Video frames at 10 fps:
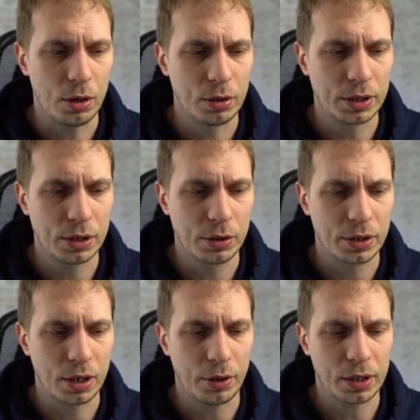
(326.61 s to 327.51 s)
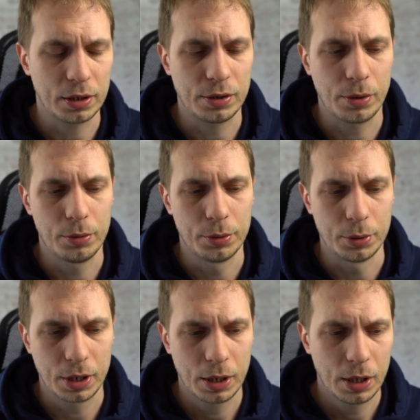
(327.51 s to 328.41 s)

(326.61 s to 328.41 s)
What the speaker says: only going directly to the root.